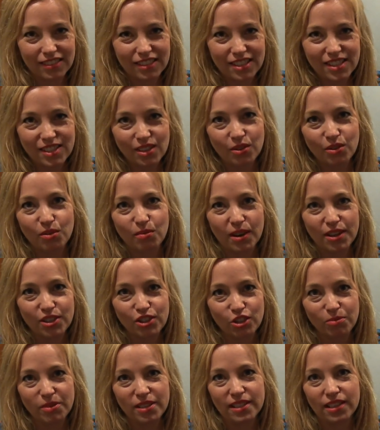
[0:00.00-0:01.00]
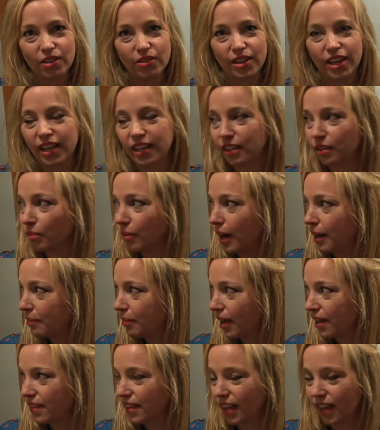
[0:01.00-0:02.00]
So the restroom is located right
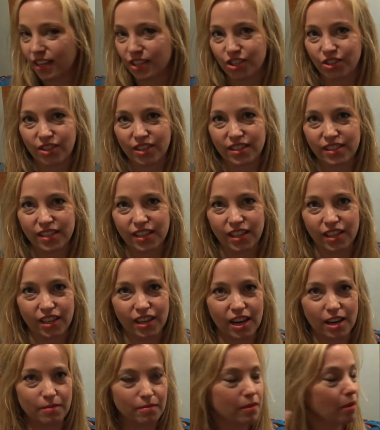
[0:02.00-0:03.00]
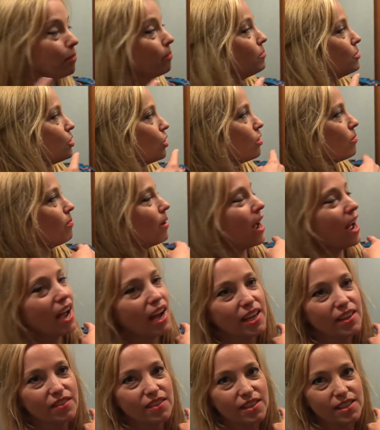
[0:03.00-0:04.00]
by the entrance here and sort of
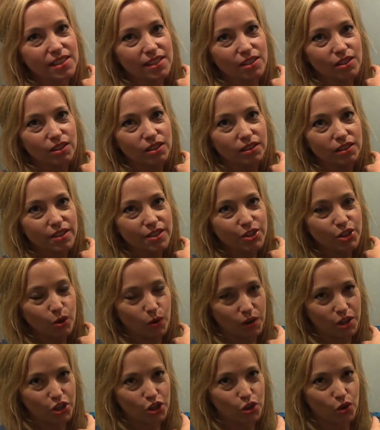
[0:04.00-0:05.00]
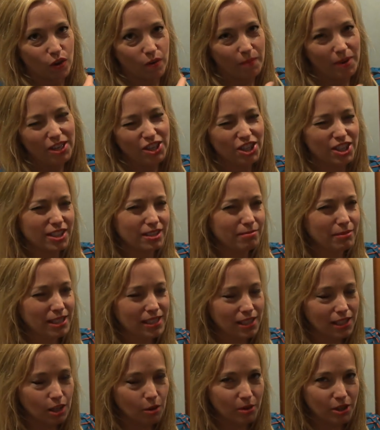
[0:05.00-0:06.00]
behind this little storage door. Makes it,
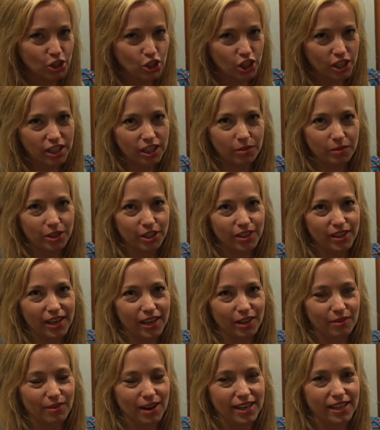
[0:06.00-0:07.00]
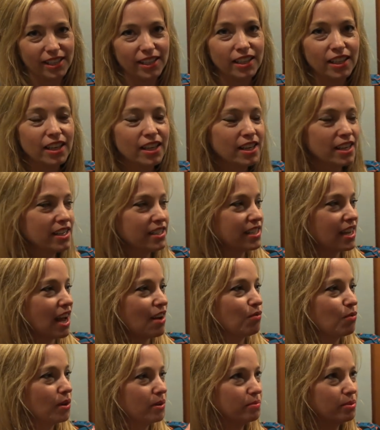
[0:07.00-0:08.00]
makes it a little bit tricky when you're getting ready to
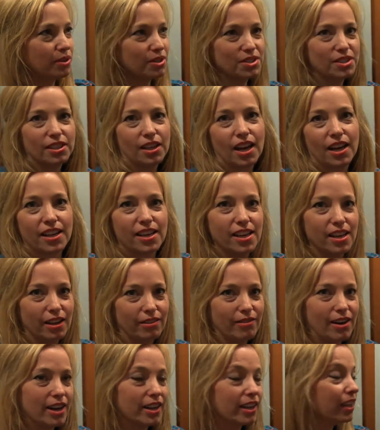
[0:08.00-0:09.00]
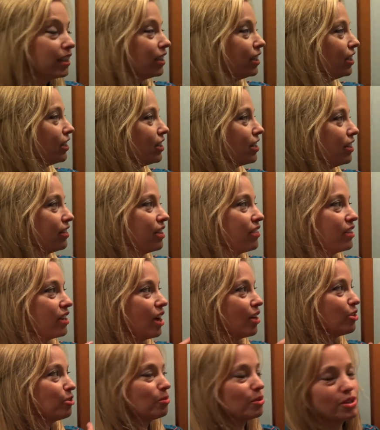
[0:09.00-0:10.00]
have one person kind of getting ready in here and then the
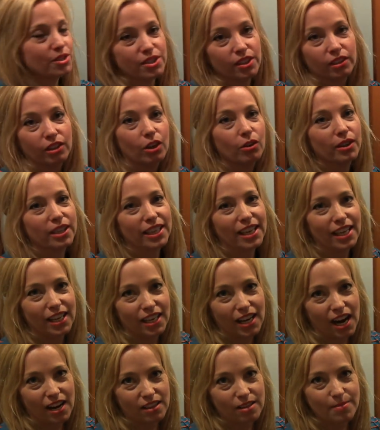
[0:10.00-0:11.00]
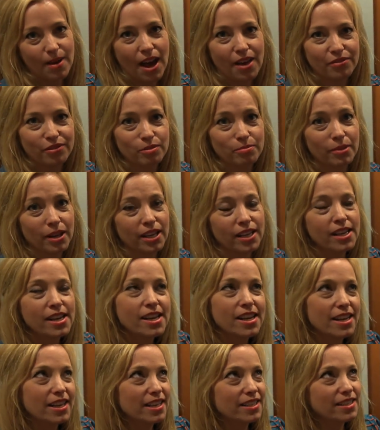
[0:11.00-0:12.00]
other person going in and out of the bathroom, but
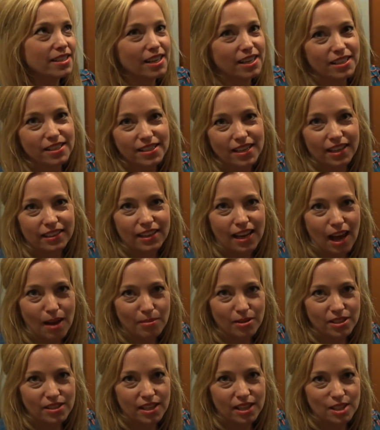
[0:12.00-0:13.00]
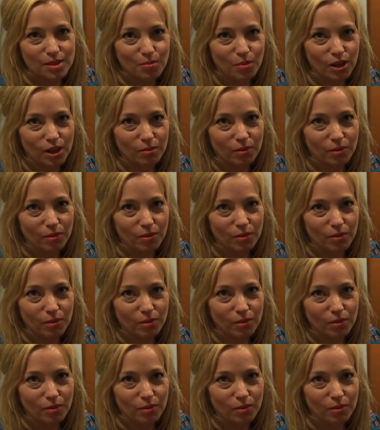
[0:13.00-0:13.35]
it's an inside cabin, so that's pretty